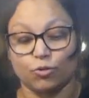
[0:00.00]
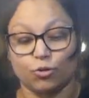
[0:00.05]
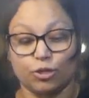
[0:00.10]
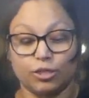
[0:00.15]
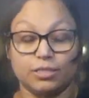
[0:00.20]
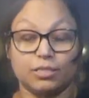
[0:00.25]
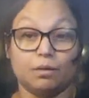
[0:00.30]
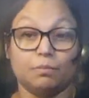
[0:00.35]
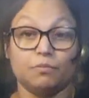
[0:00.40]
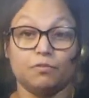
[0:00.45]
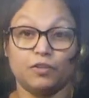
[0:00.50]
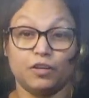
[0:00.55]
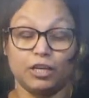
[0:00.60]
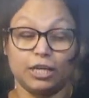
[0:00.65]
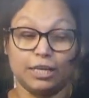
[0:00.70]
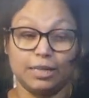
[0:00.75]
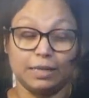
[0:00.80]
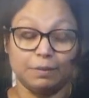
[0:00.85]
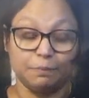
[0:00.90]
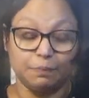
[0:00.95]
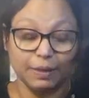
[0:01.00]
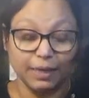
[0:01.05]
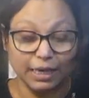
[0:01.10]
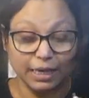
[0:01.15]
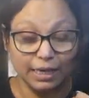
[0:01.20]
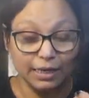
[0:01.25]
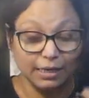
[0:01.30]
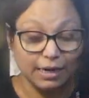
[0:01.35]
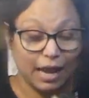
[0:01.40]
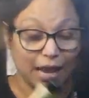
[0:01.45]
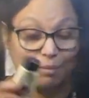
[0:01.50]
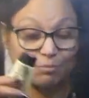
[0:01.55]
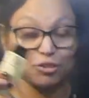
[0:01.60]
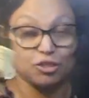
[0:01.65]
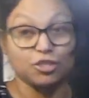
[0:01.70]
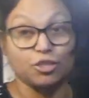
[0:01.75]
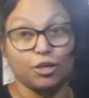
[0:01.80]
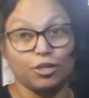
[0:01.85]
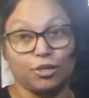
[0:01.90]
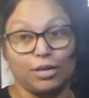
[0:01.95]
or some vanilla bean. I'm
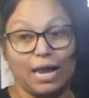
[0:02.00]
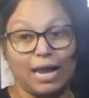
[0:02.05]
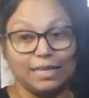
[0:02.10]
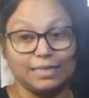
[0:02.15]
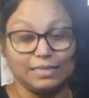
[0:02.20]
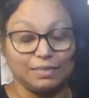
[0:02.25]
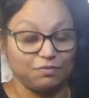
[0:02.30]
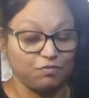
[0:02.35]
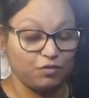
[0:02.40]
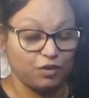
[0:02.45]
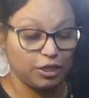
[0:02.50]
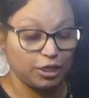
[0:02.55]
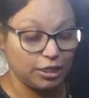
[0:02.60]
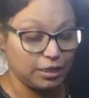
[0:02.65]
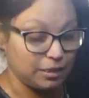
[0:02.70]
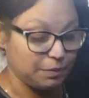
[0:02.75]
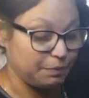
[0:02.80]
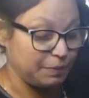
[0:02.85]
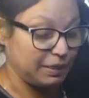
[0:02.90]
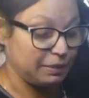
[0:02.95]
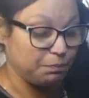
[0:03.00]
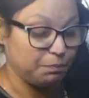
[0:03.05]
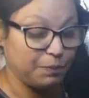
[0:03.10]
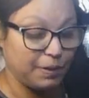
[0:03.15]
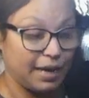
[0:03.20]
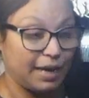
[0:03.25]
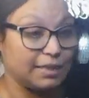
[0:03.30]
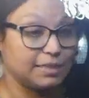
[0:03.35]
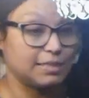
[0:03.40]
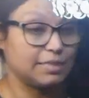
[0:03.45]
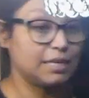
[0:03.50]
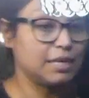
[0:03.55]
just going to add some vanilla bean paste.